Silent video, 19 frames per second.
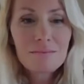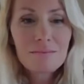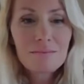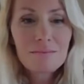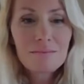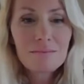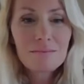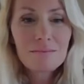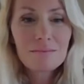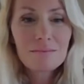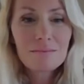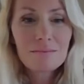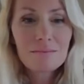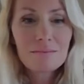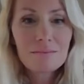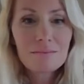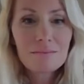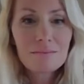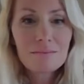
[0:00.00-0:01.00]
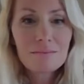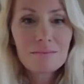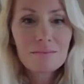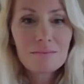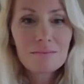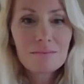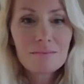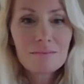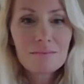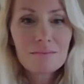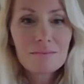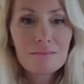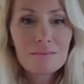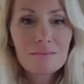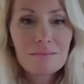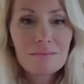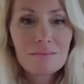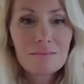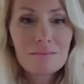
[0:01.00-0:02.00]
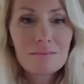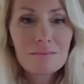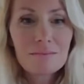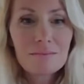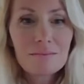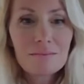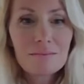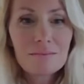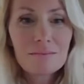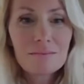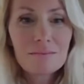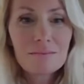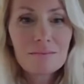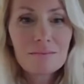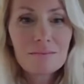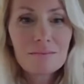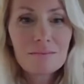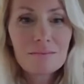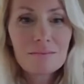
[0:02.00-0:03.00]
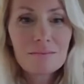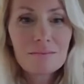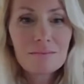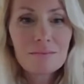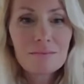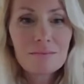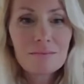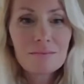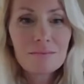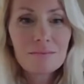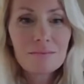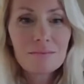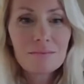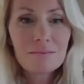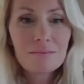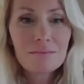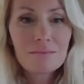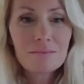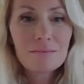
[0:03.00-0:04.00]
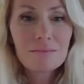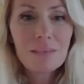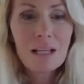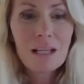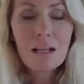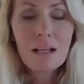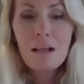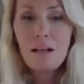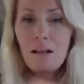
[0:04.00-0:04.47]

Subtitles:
The person shown says nothing.